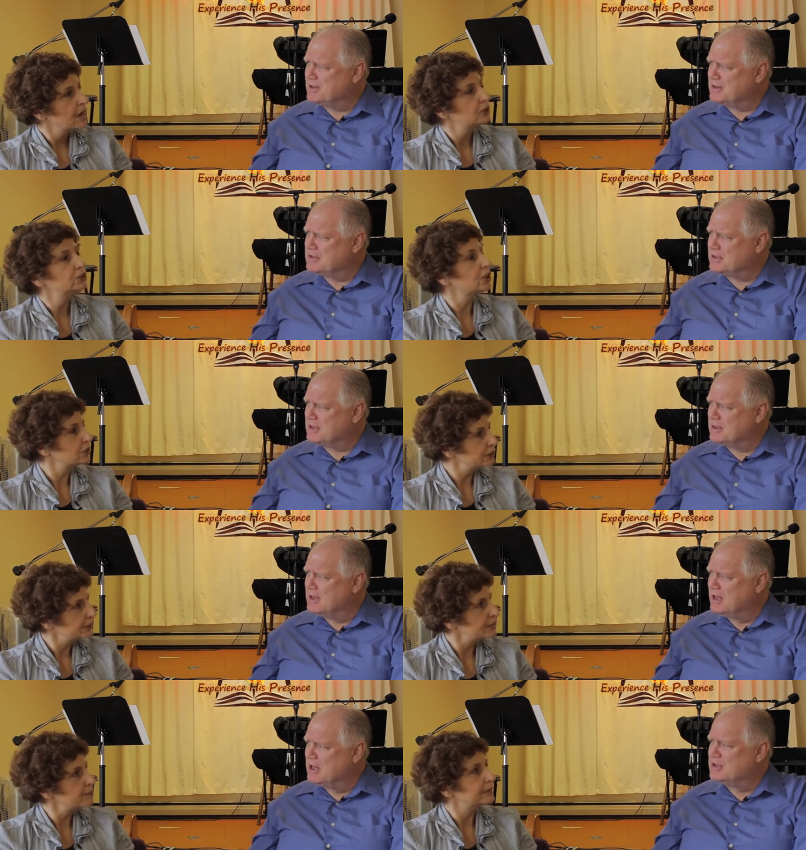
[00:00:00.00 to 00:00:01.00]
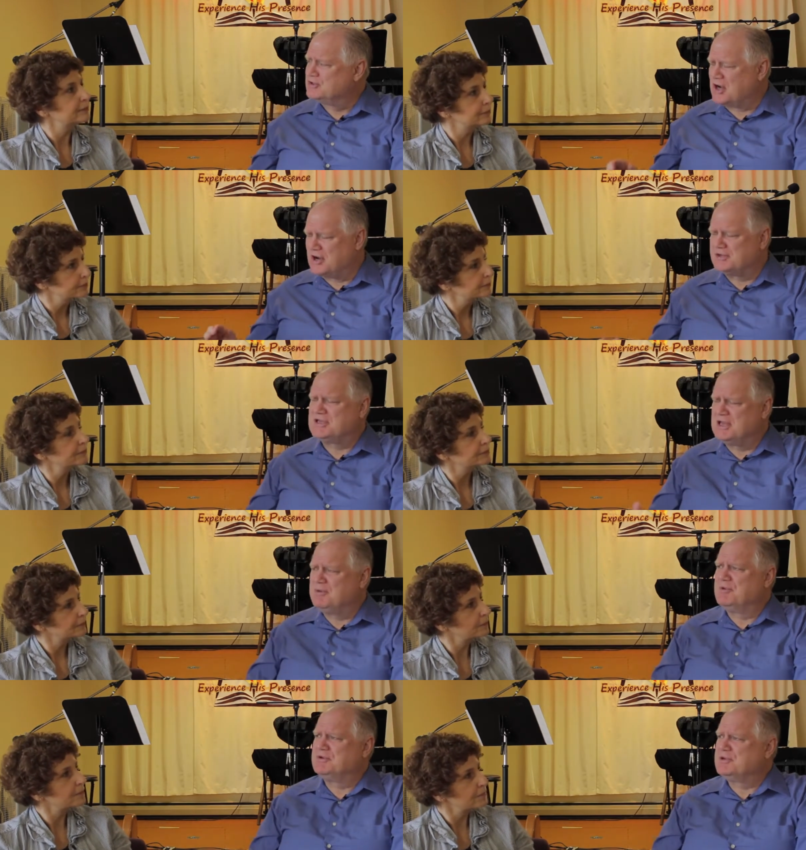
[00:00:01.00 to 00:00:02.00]
Speaker 1: there? Charles the... Nieman. Charles Nieman
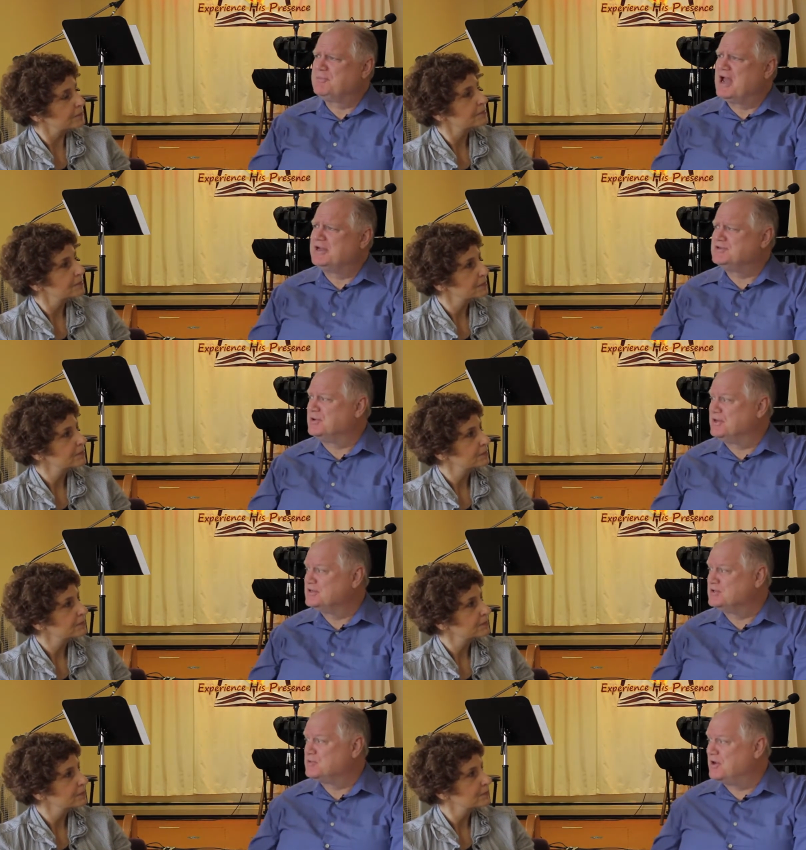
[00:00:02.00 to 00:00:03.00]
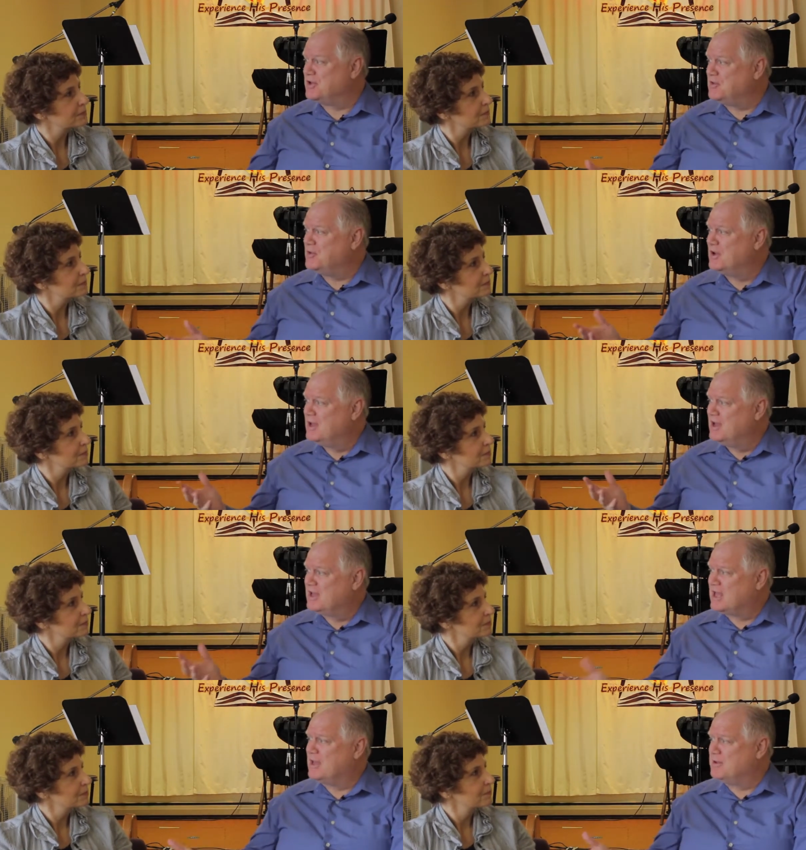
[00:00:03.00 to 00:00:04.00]
mm-hmm. was a pastor, and this is where you
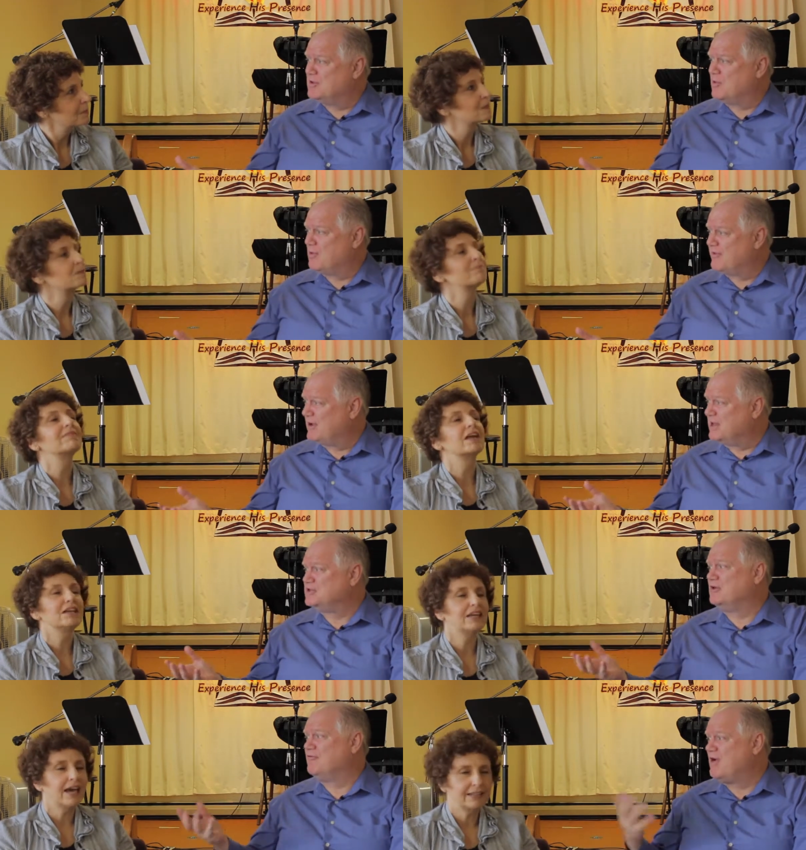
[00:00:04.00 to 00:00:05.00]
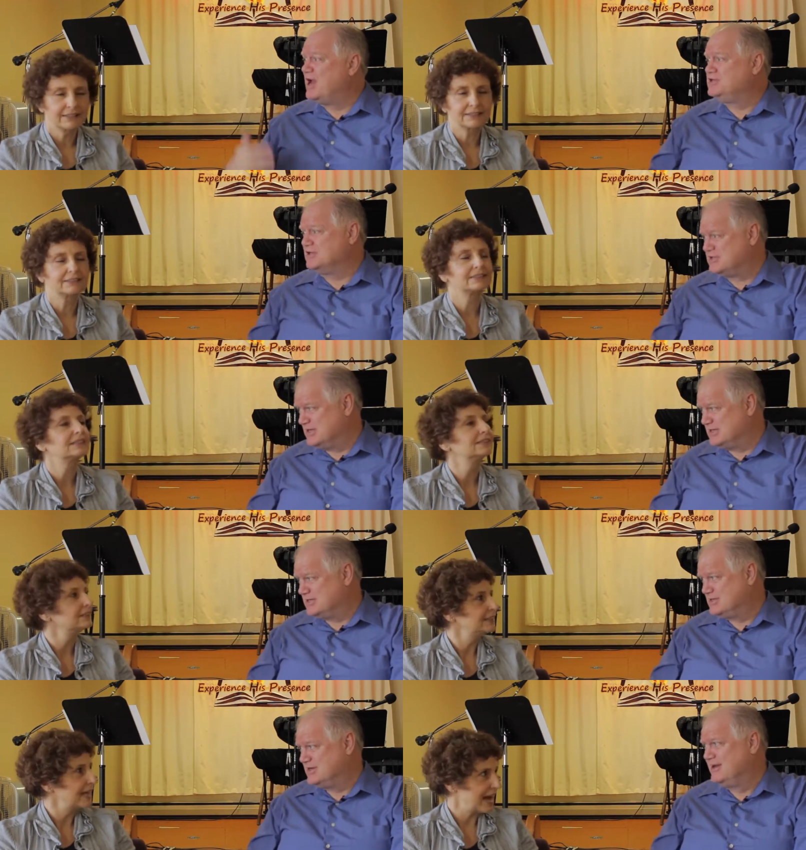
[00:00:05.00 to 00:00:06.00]
came into a revelation yes. of
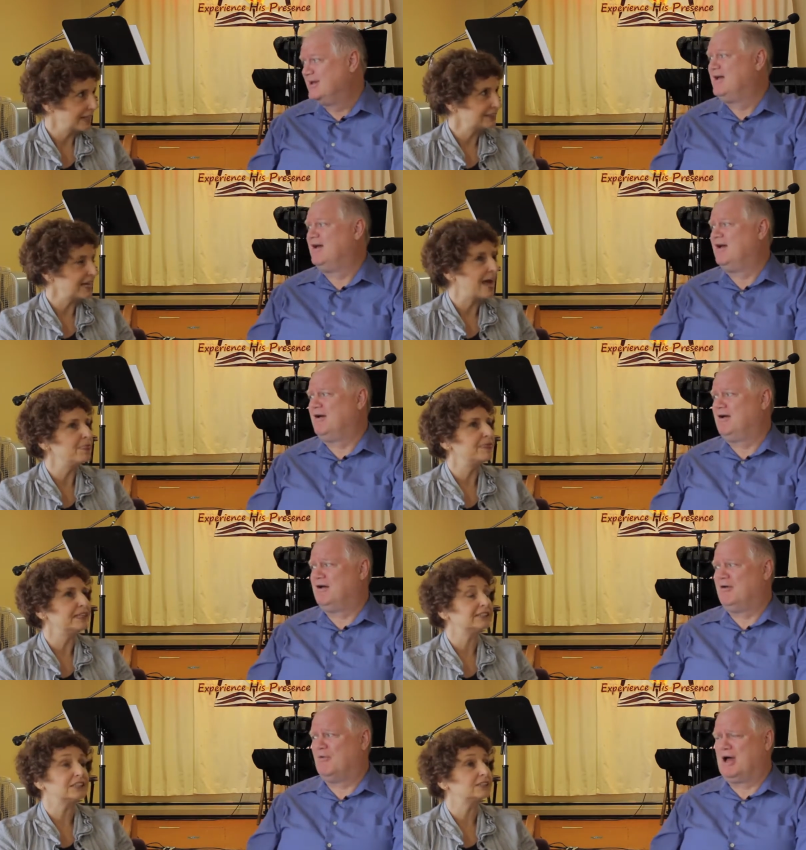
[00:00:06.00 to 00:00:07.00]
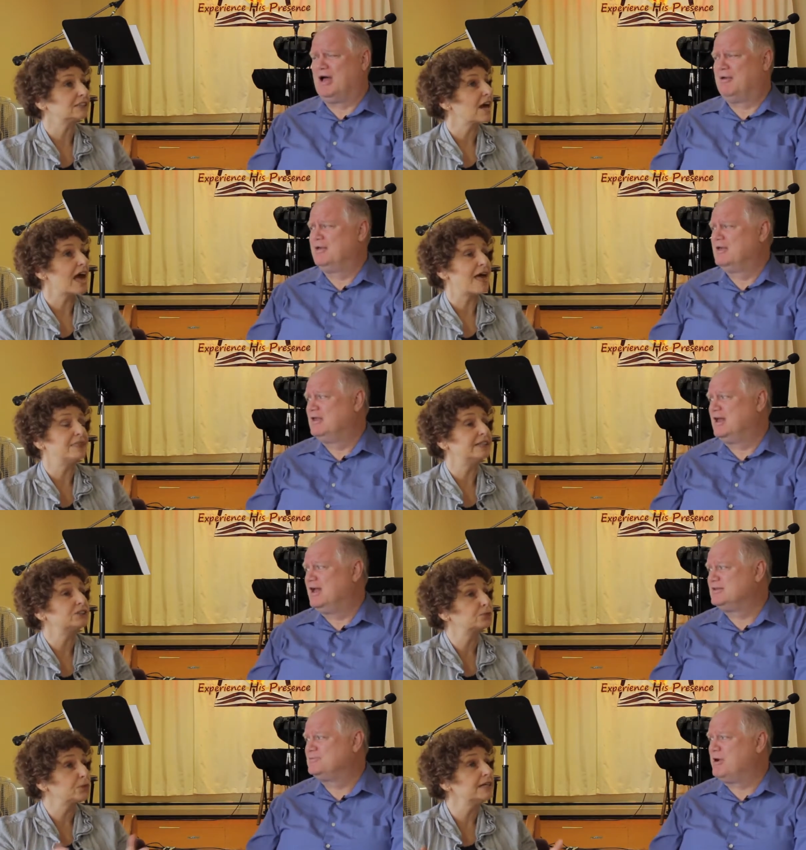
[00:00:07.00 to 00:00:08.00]
righteousness.
Speaker 2: Yes. And oh, this is, wow. And this
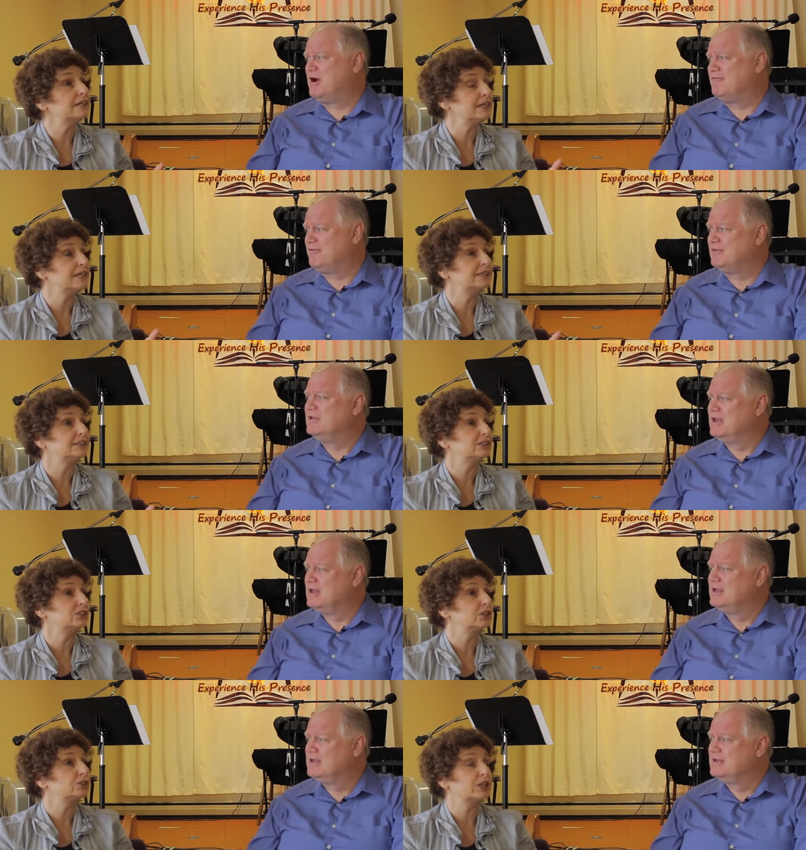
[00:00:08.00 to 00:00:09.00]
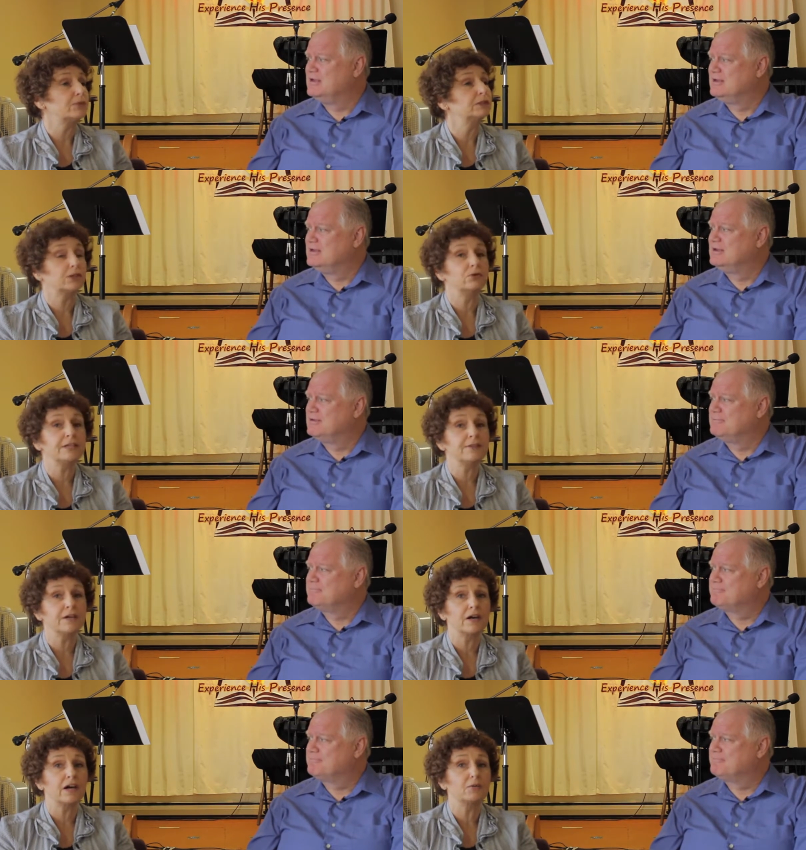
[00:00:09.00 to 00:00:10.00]
That's really powerful. is the church. I was only
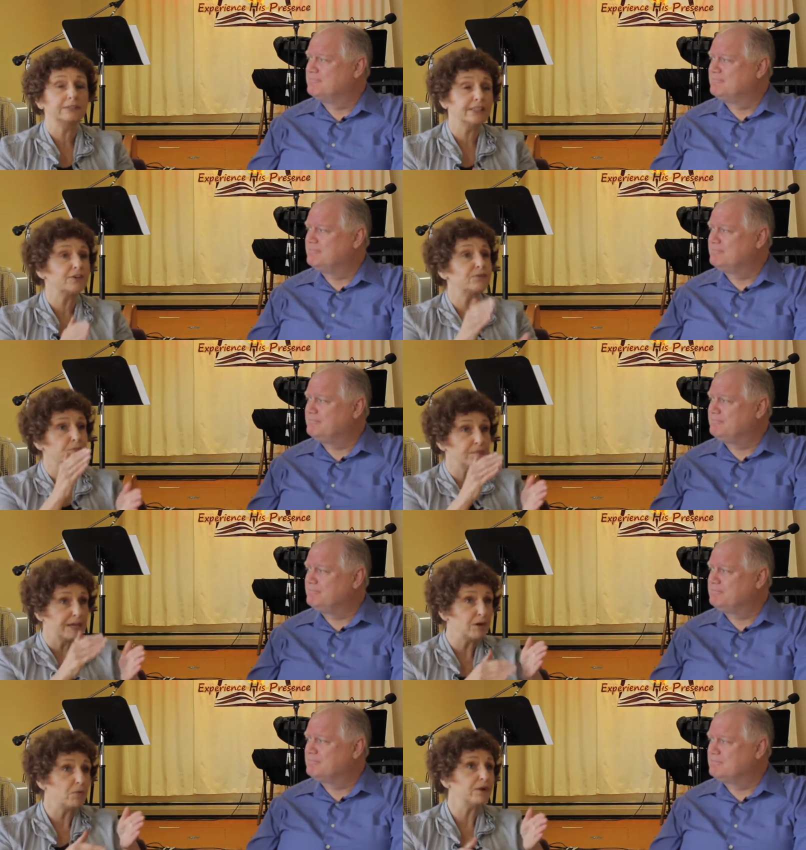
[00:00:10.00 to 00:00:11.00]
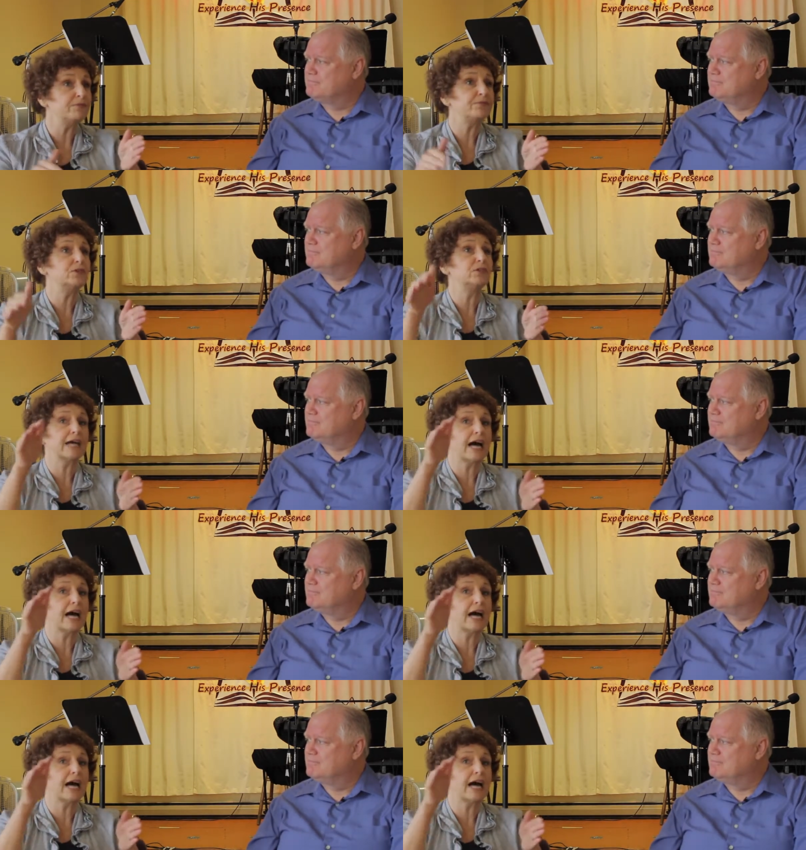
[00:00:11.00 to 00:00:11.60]
there, I was there for maybe one full